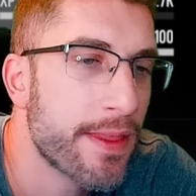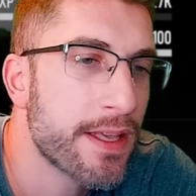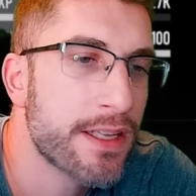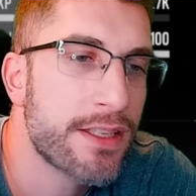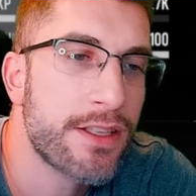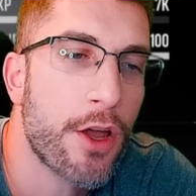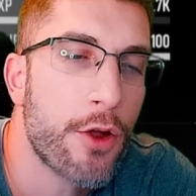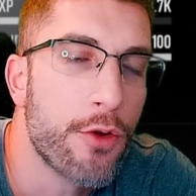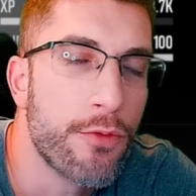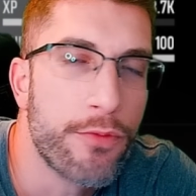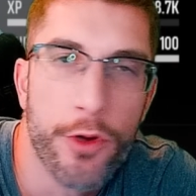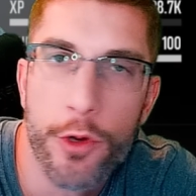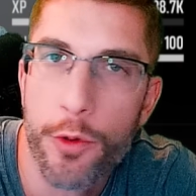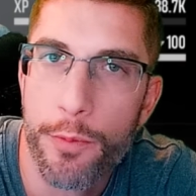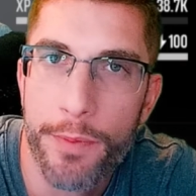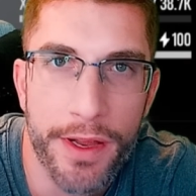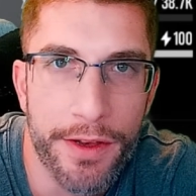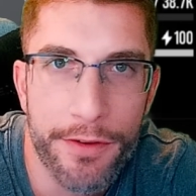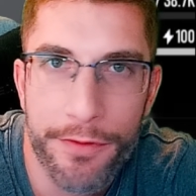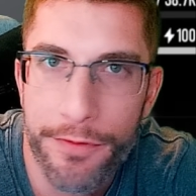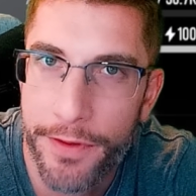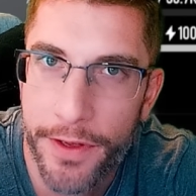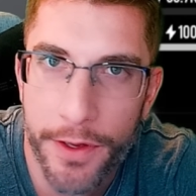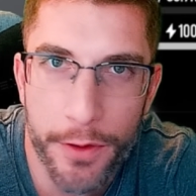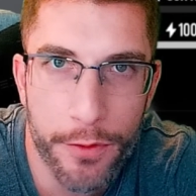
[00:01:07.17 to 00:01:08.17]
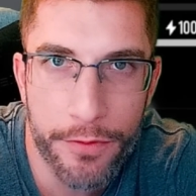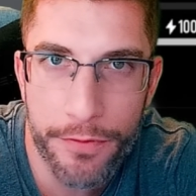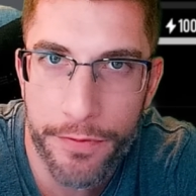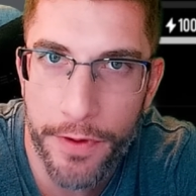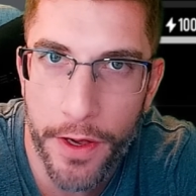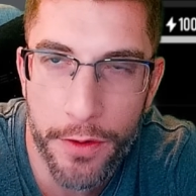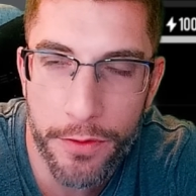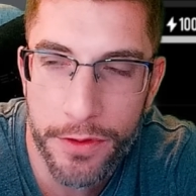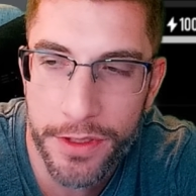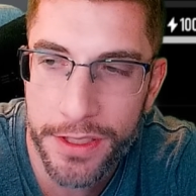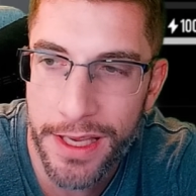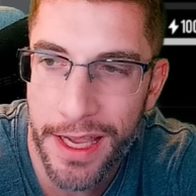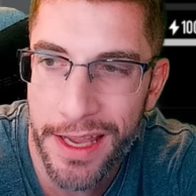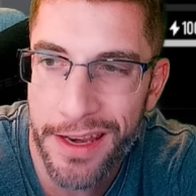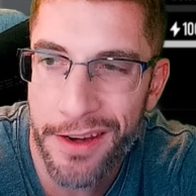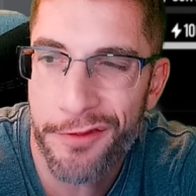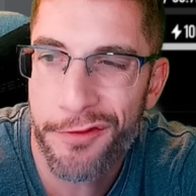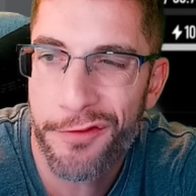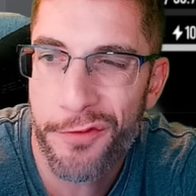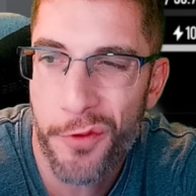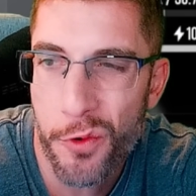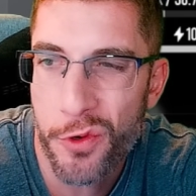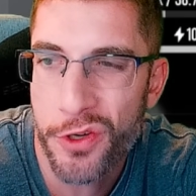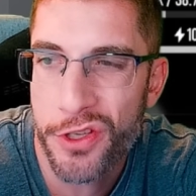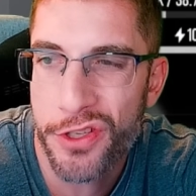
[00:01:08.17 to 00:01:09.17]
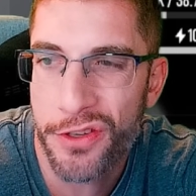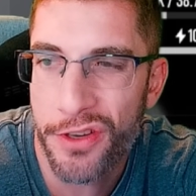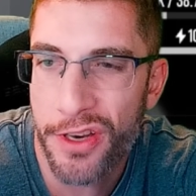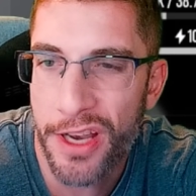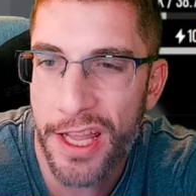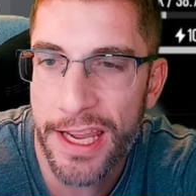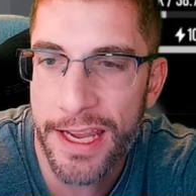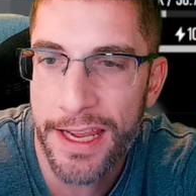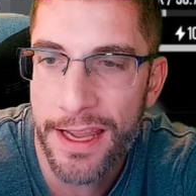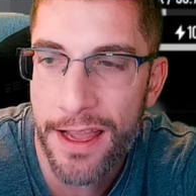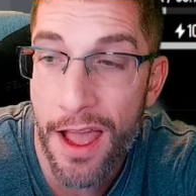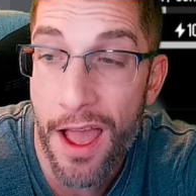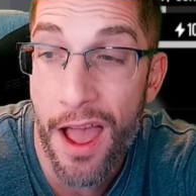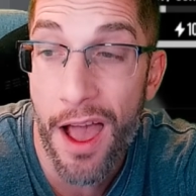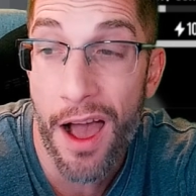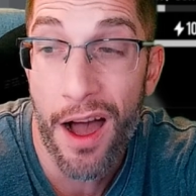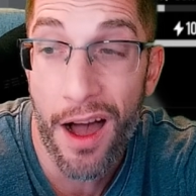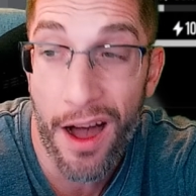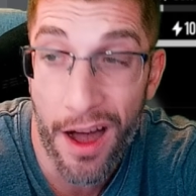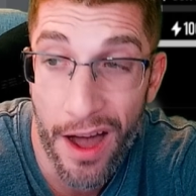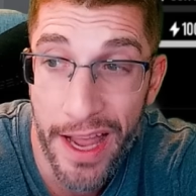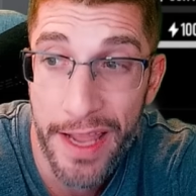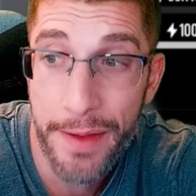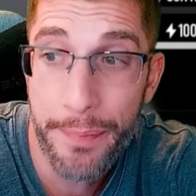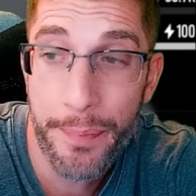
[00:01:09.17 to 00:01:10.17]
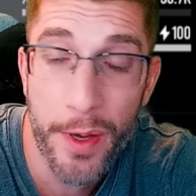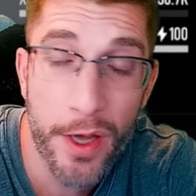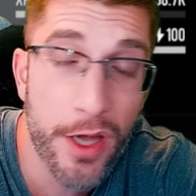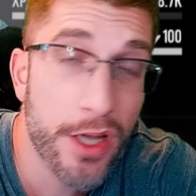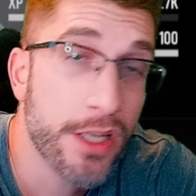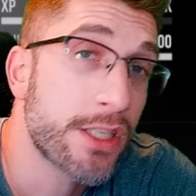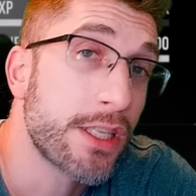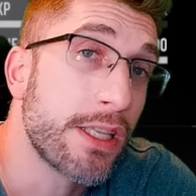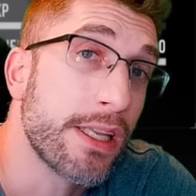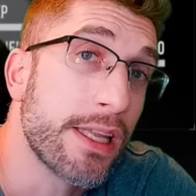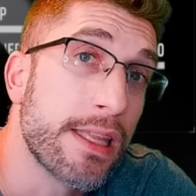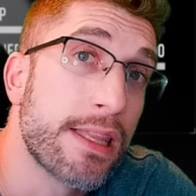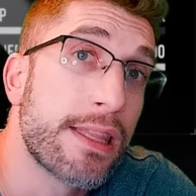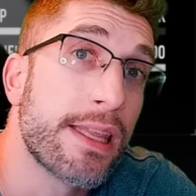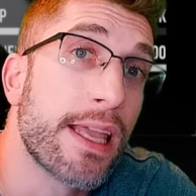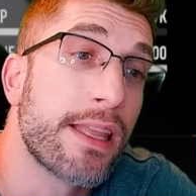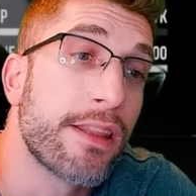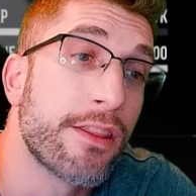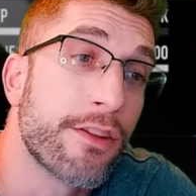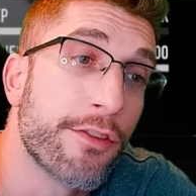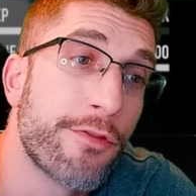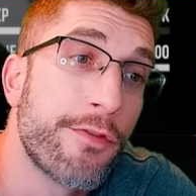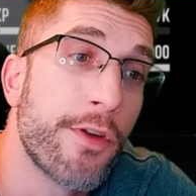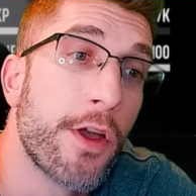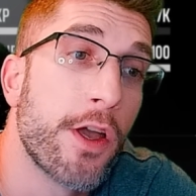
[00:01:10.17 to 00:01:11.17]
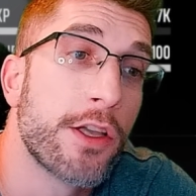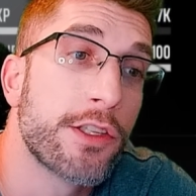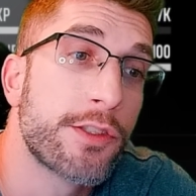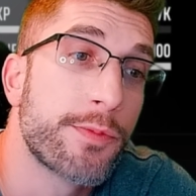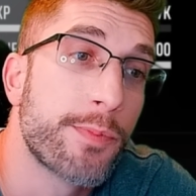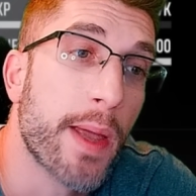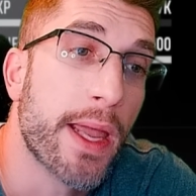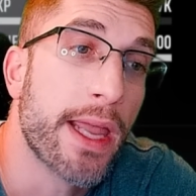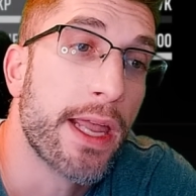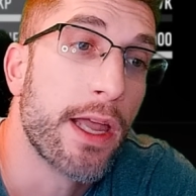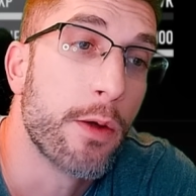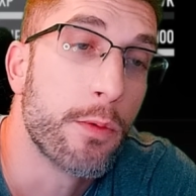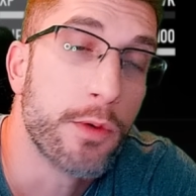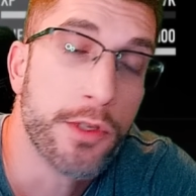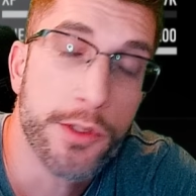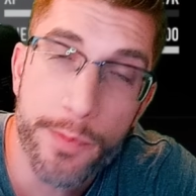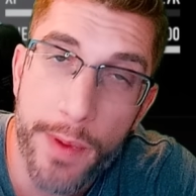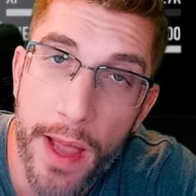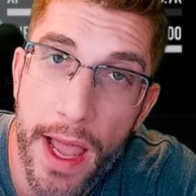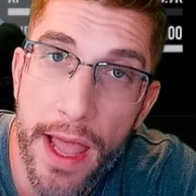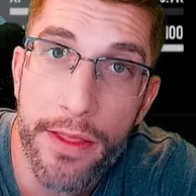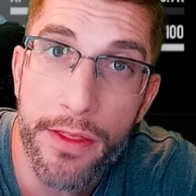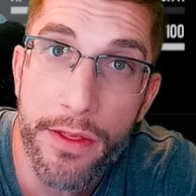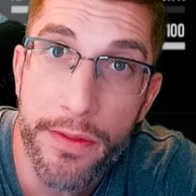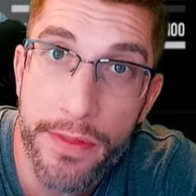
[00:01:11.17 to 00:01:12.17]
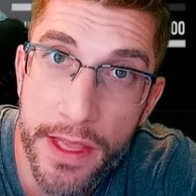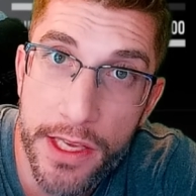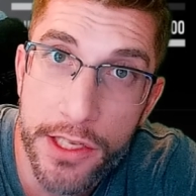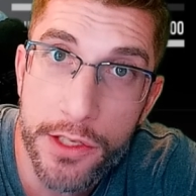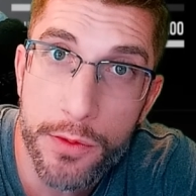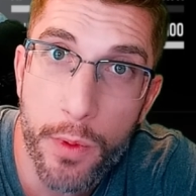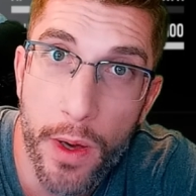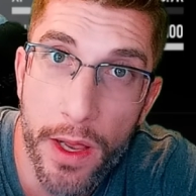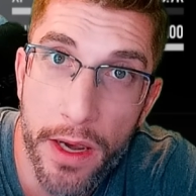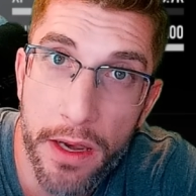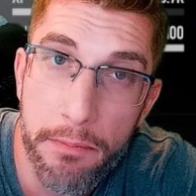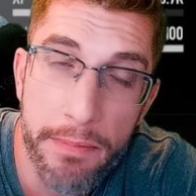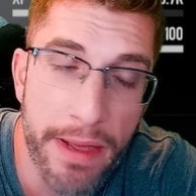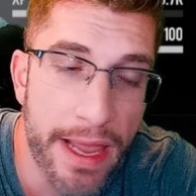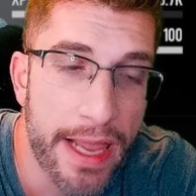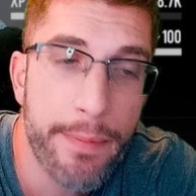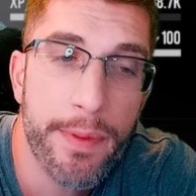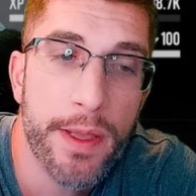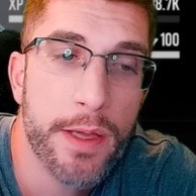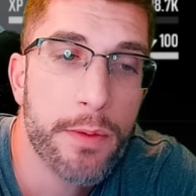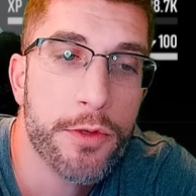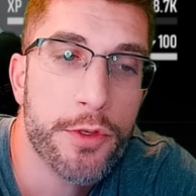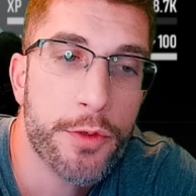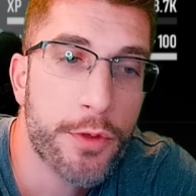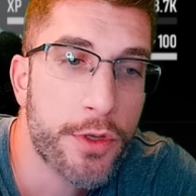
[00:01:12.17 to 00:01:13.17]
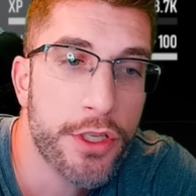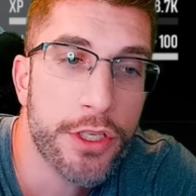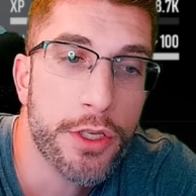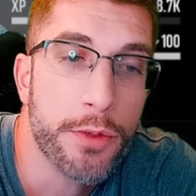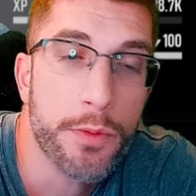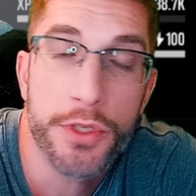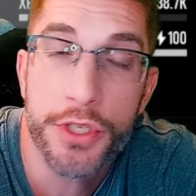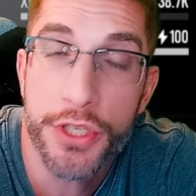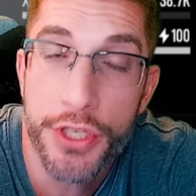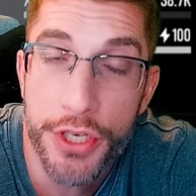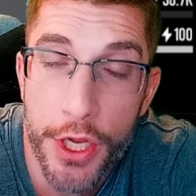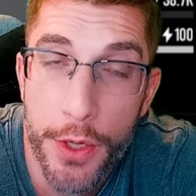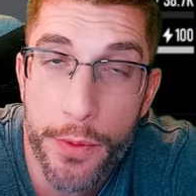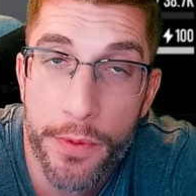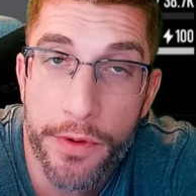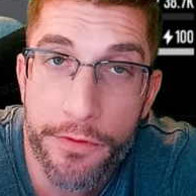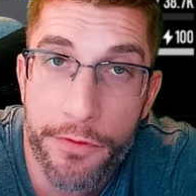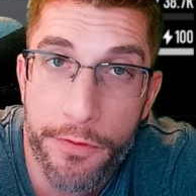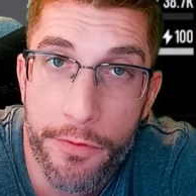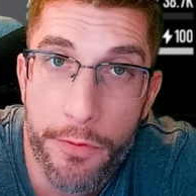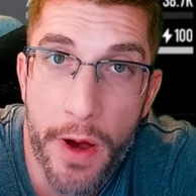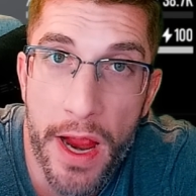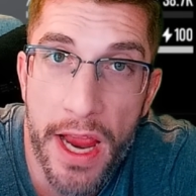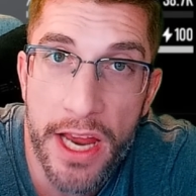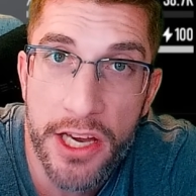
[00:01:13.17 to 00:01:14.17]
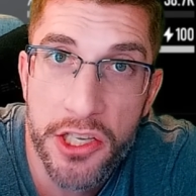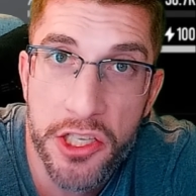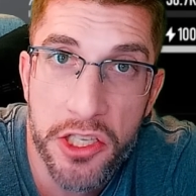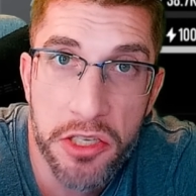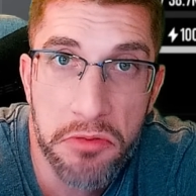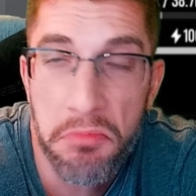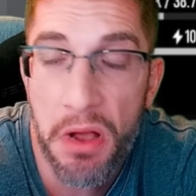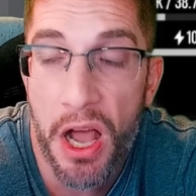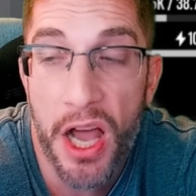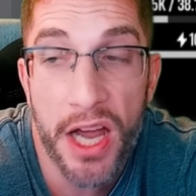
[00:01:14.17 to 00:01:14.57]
There's no real midfield, folks. And unfortunately, I personally think the first beta was better than this one. Maybe it was because it was new and fresh.